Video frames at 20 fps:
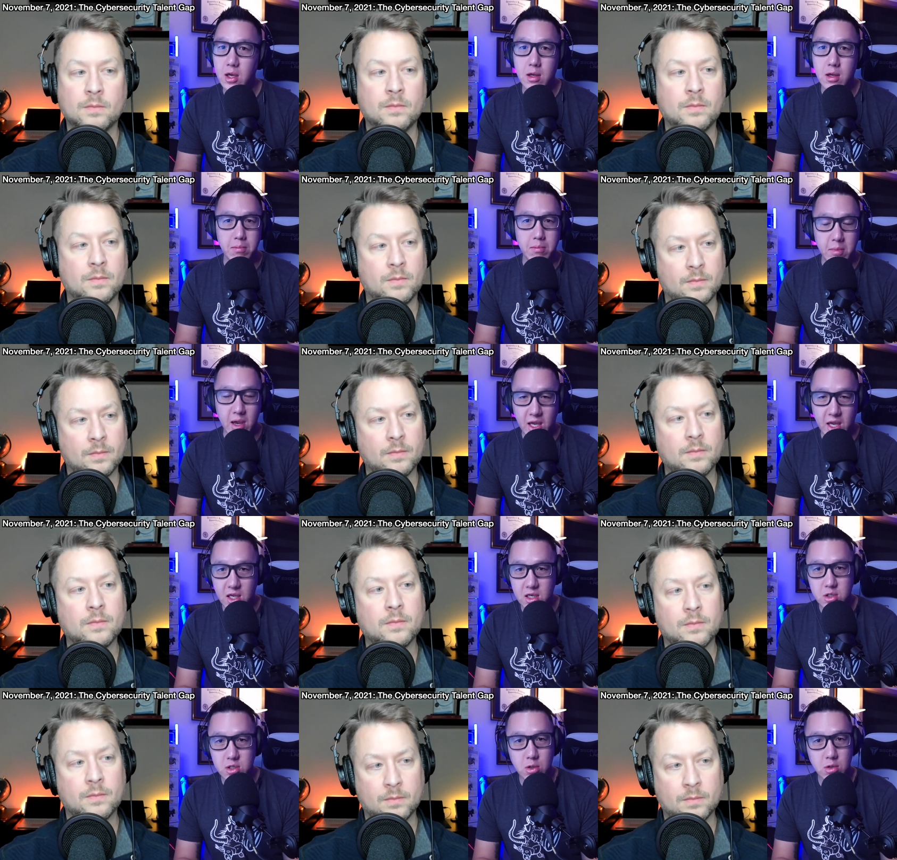Speaker 1: making
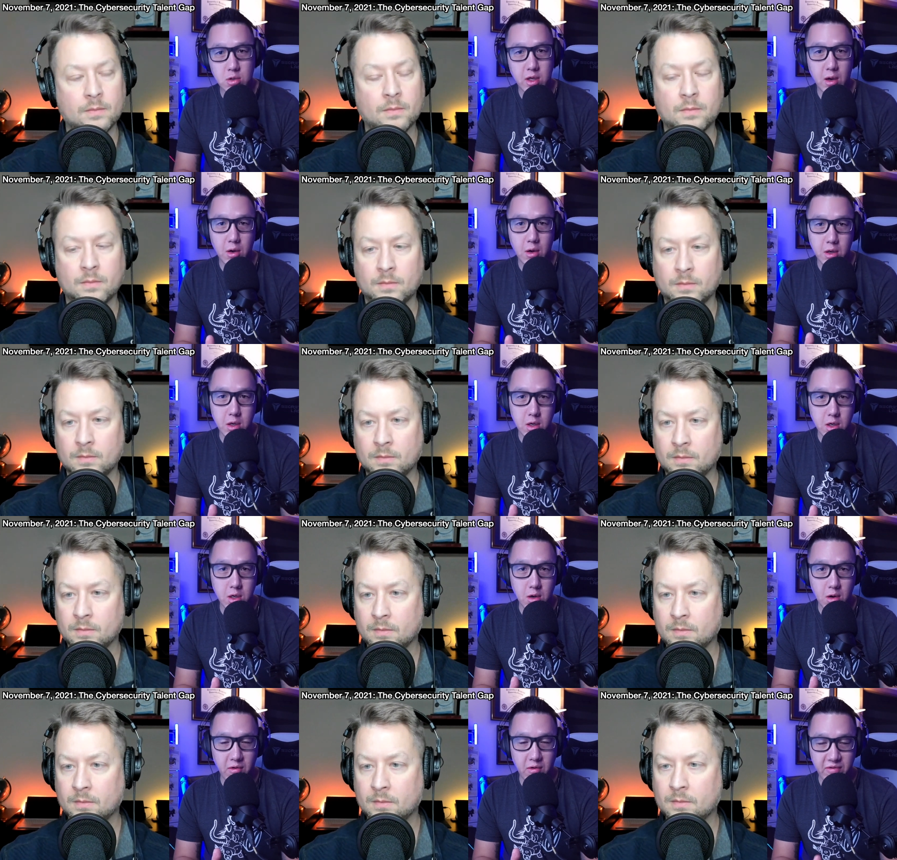sure that, you
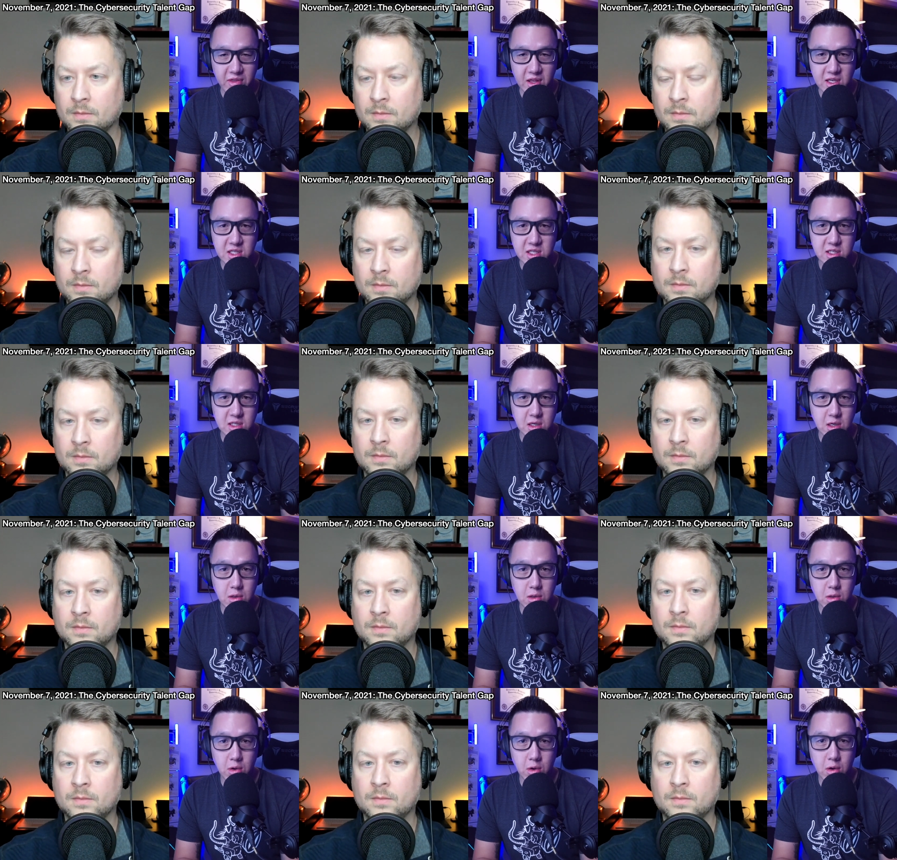know, if this is an
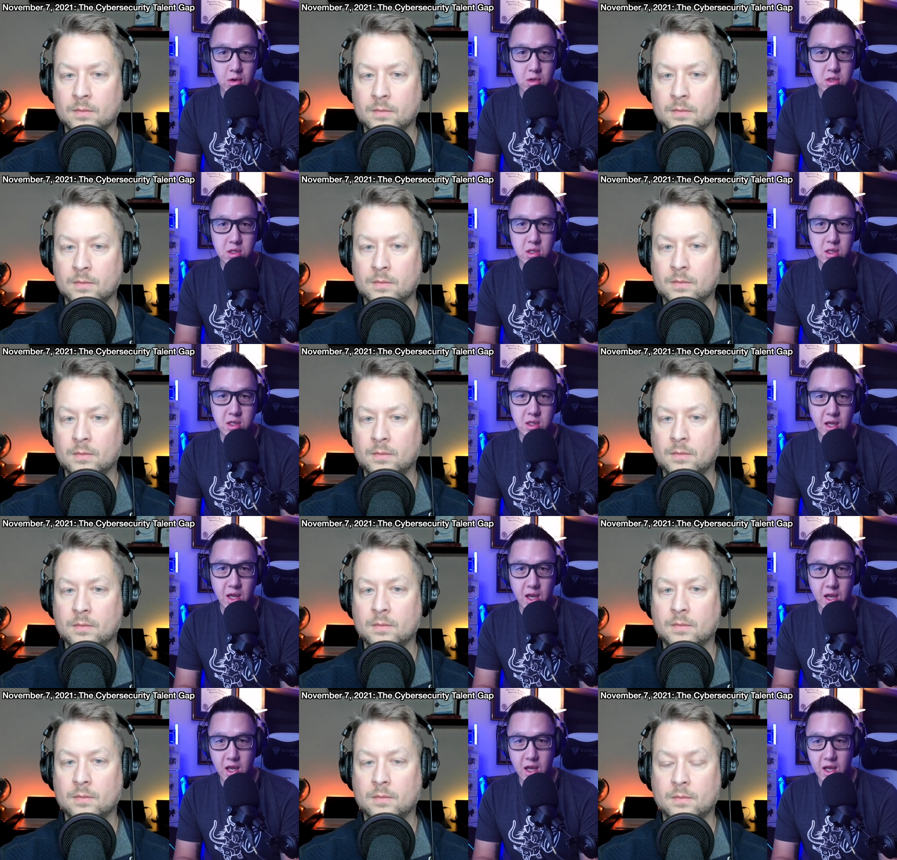alert
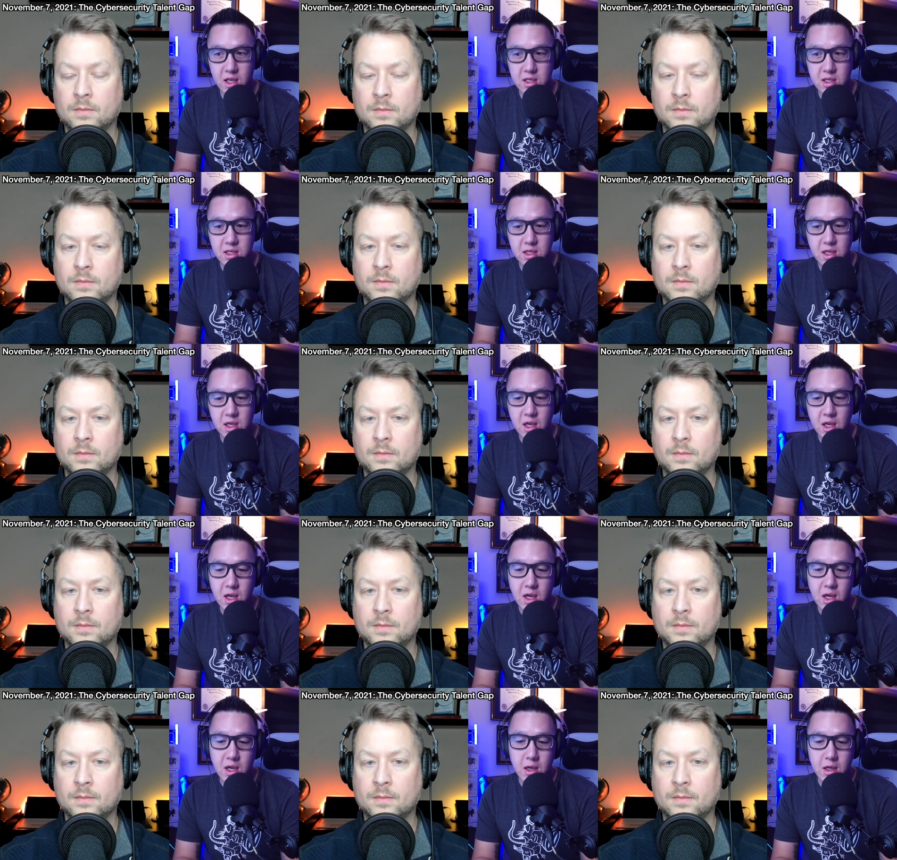that
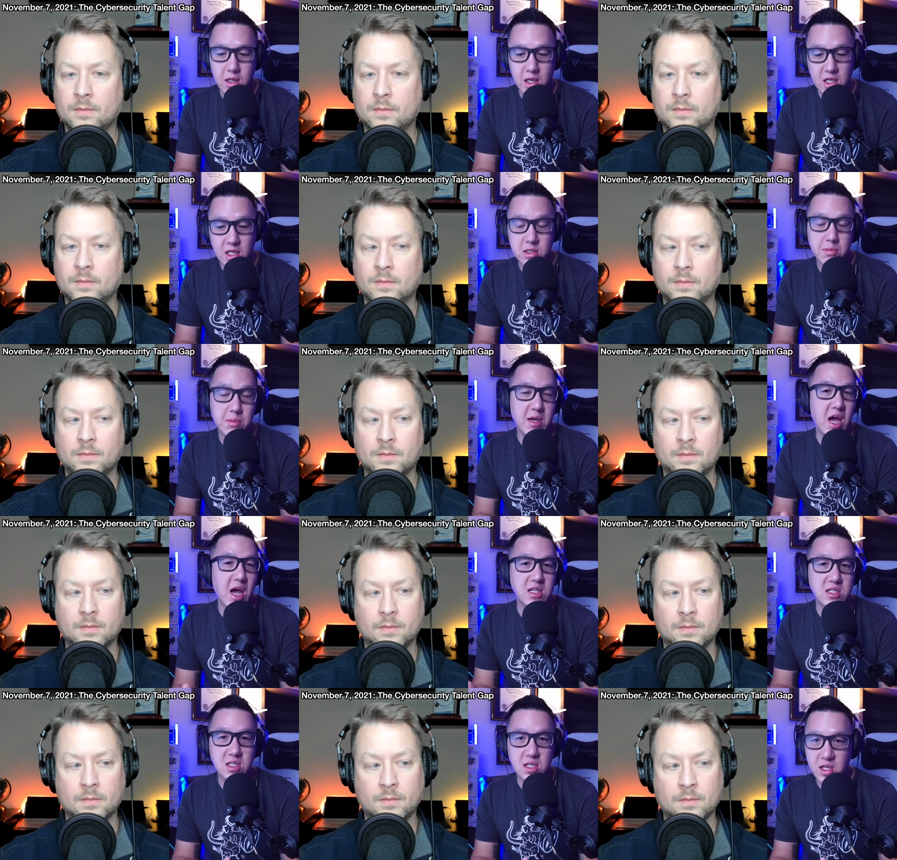needs to be
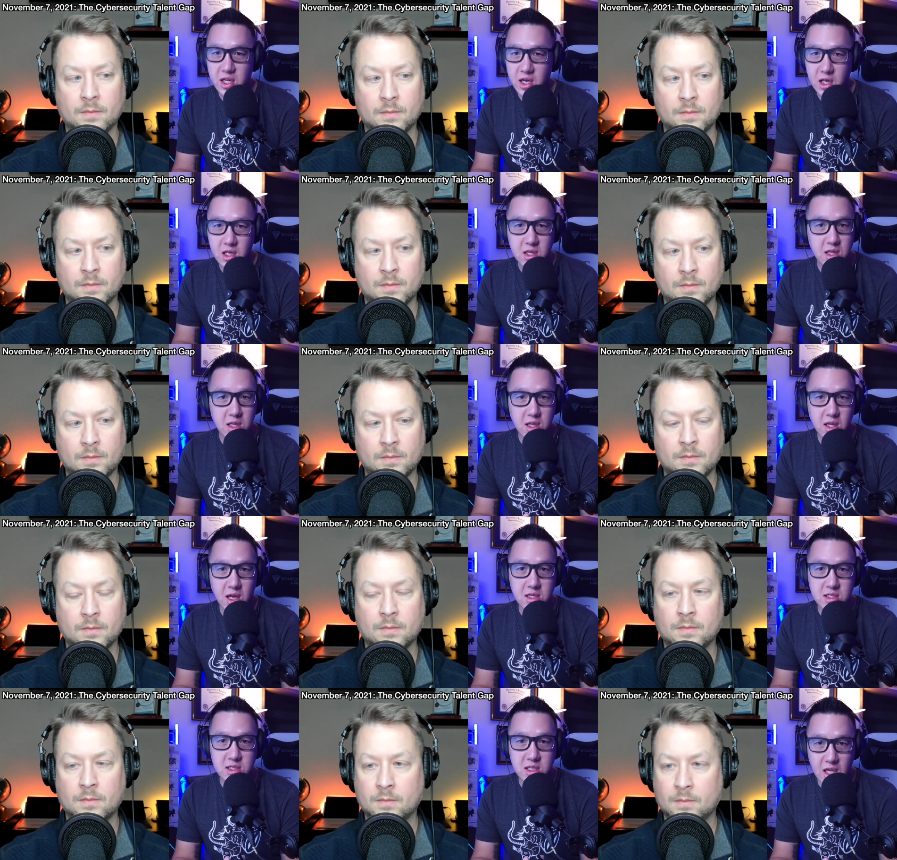escalated to the
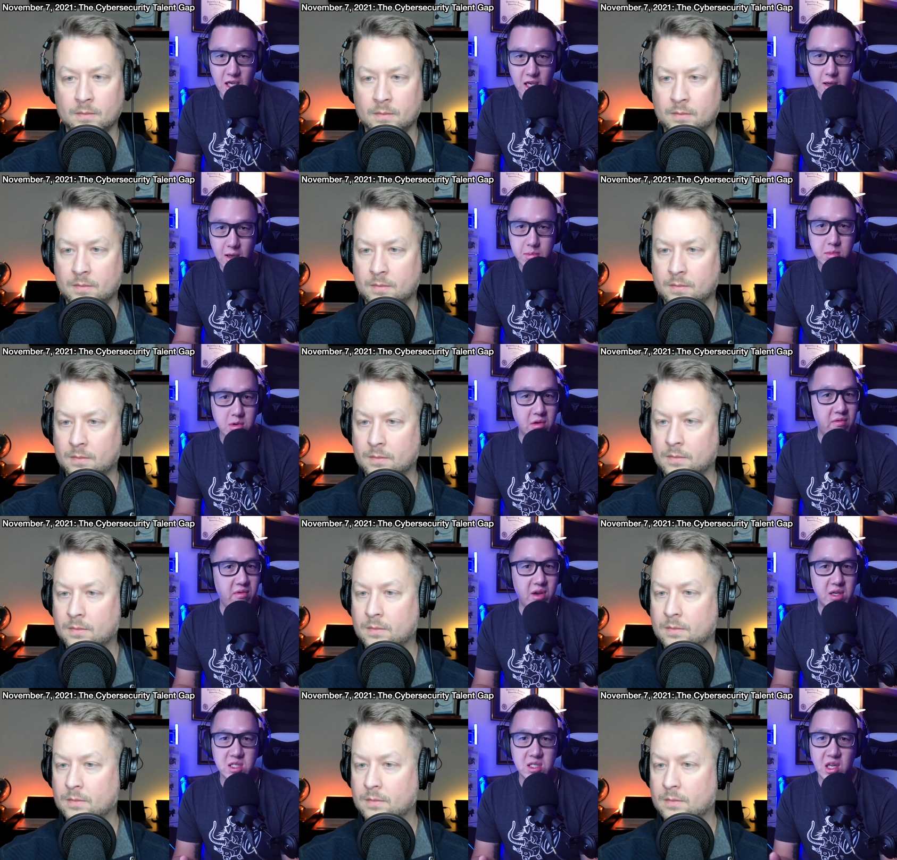next team to
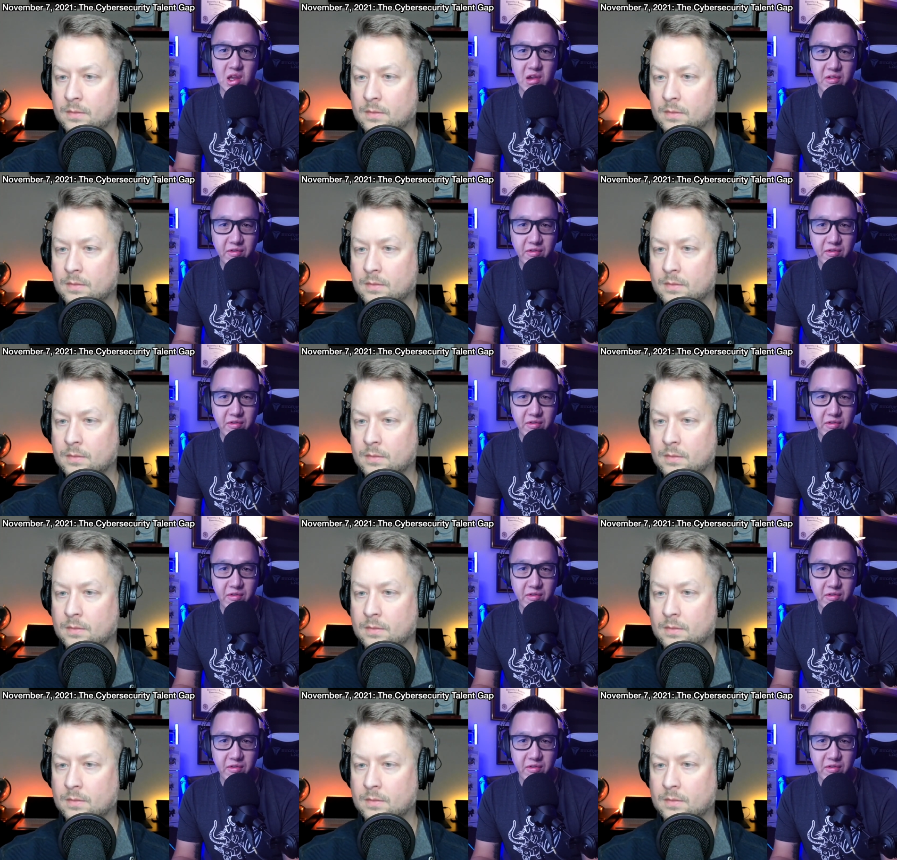investigate